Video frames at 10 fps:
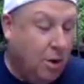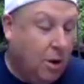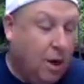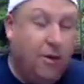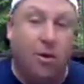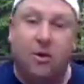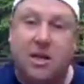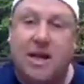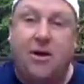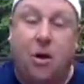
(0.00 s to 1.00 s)
The
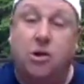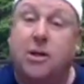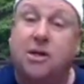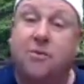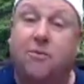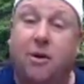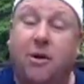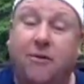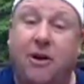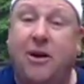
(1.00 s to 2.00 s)
town also has some
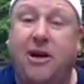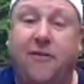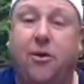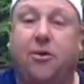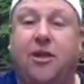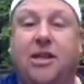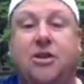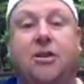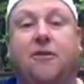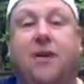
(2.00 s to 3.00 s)
very difficult things
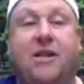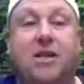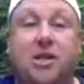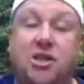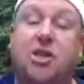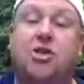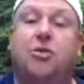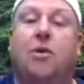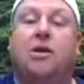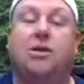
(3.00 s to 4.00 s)
that they're facing
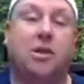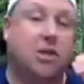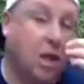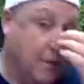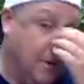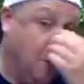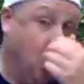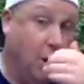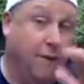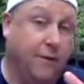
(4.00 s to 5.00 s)
decision-wise. So let's talk about
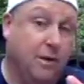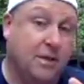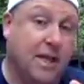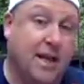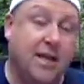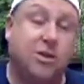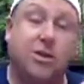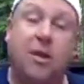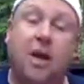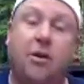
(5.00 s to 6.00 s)
one of those, and that is,
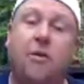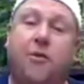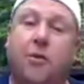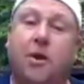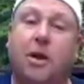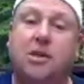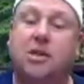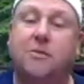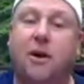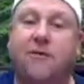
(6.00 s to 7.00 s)
I don't know if you realize
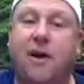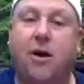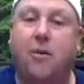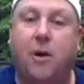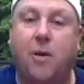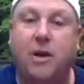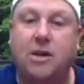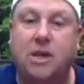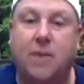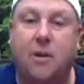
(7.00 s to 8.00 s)
this, but our fire department
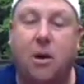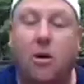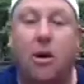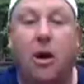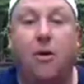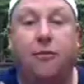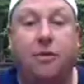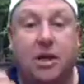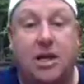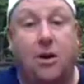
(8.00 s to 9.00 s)
is not part of
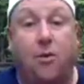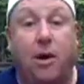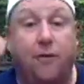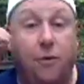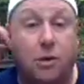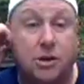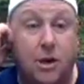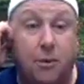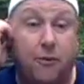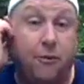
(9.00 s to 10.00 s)
the town of Wake Forest. Yeah,
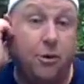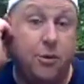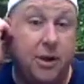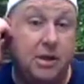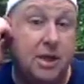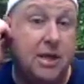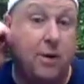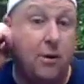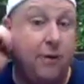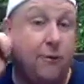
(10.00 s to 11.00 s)
we refer to it as the
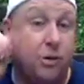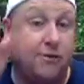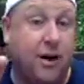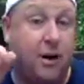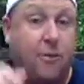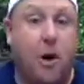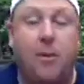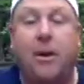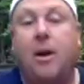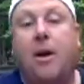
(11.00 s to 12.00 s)
town of Wake Forest Fire
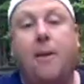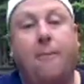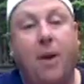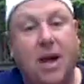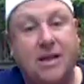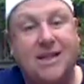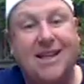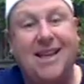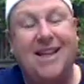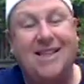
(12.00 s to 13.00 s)
Department, but
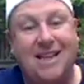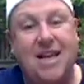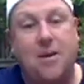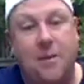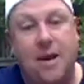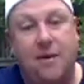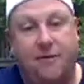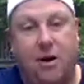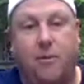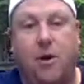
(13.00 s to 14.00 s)
it is an independent
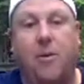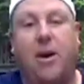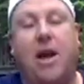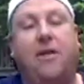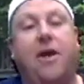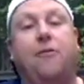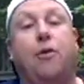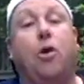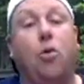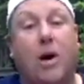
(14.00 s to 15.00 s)
fire department. Now, they've
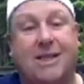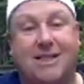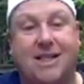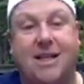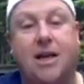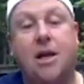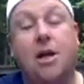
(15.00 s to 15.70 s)
requested